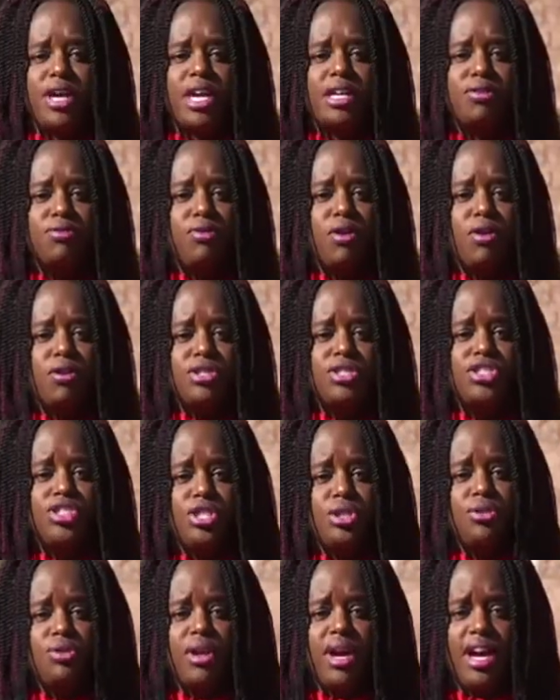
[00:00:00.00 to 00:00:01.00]
I can
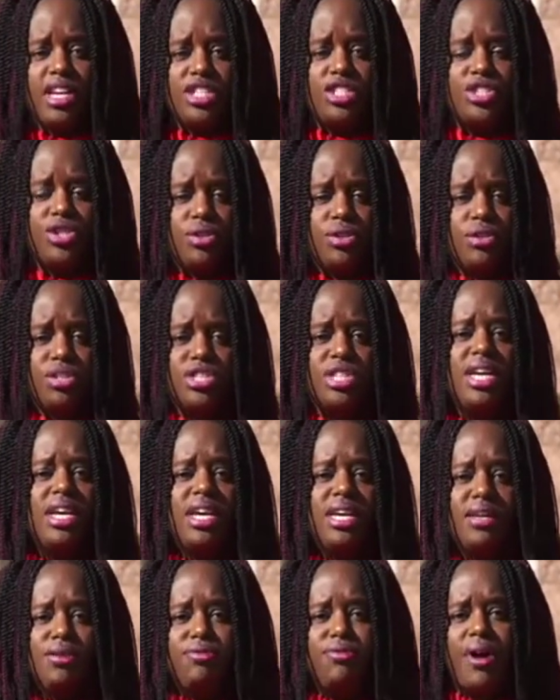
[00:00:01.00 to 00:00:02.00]
volunteer at church,
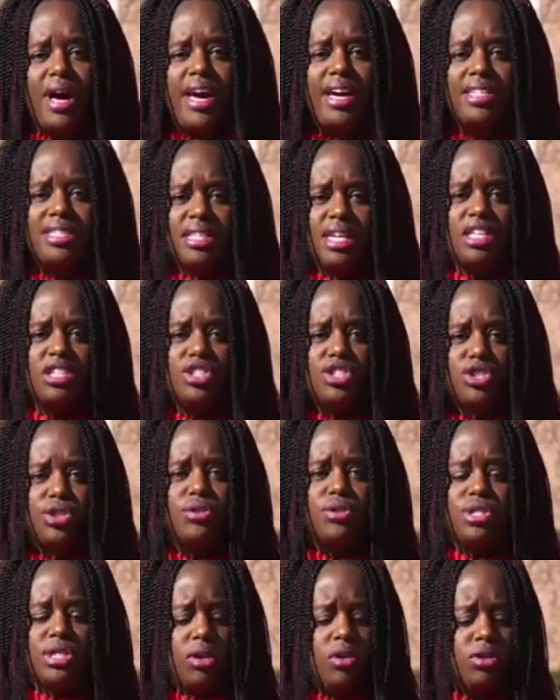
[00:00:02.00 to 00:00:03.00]
if I attend
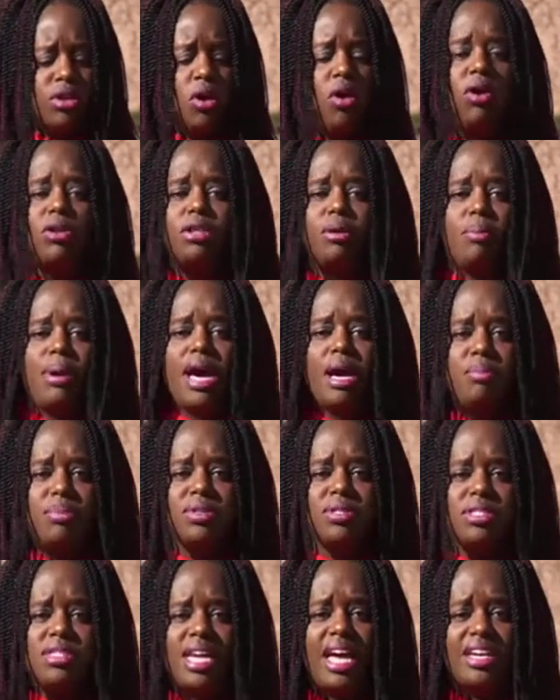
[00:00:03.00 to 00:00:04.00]
church on all the
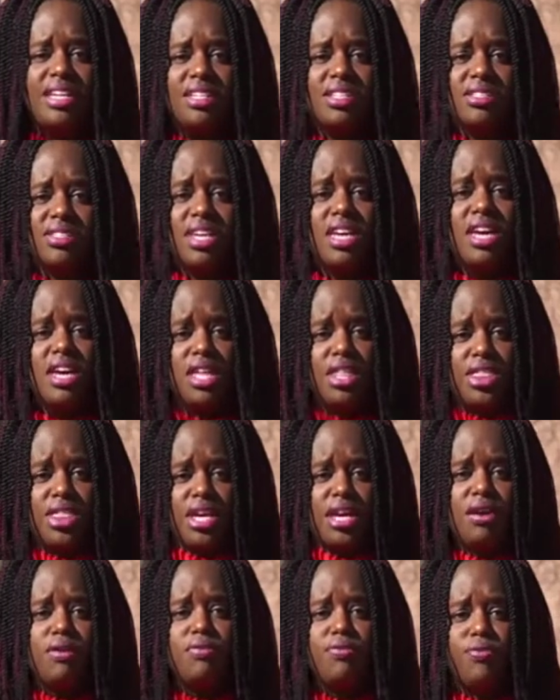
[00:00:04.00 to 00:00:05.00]
Bible studies,
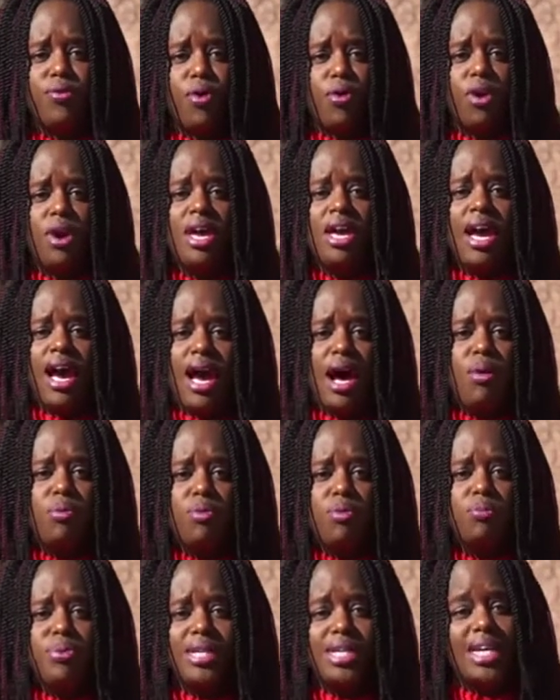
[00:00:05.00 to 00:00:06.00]
therefore I
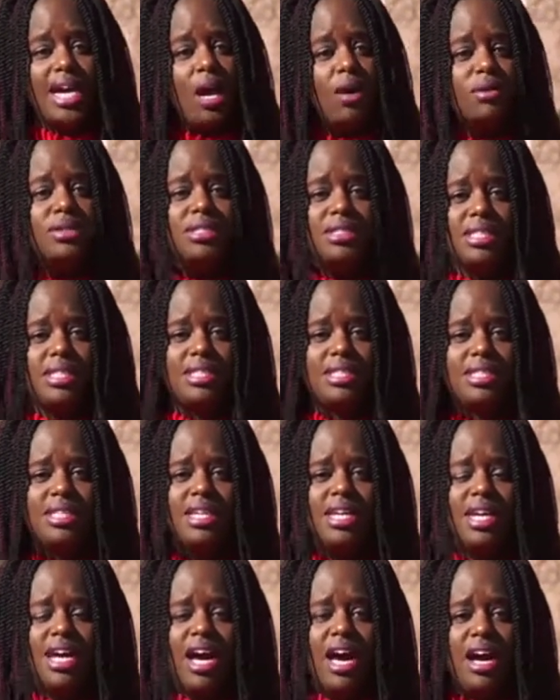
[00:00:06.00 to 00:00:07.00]
will be counted
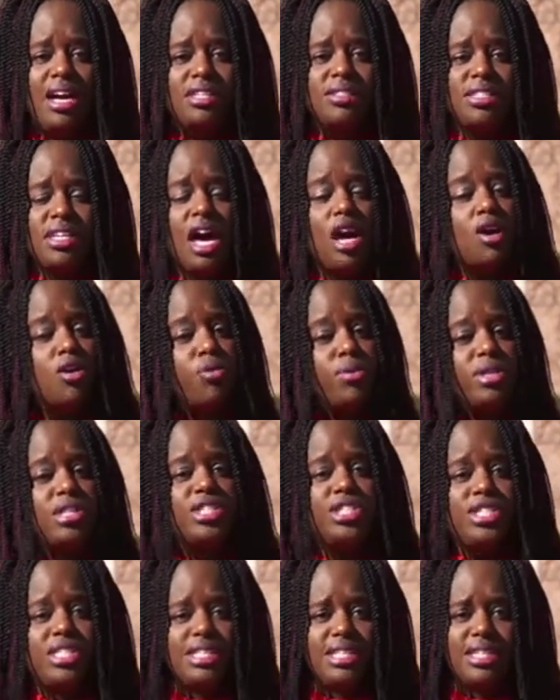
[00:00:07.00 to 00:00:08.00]
as a
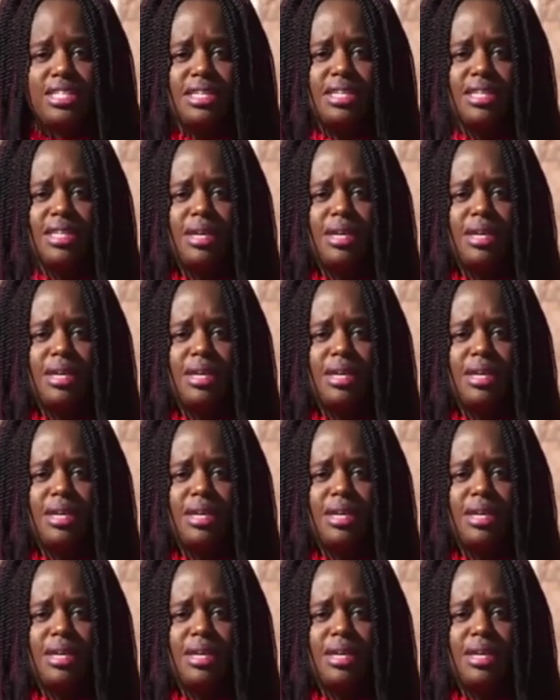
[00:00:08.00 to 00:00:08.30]
Christian.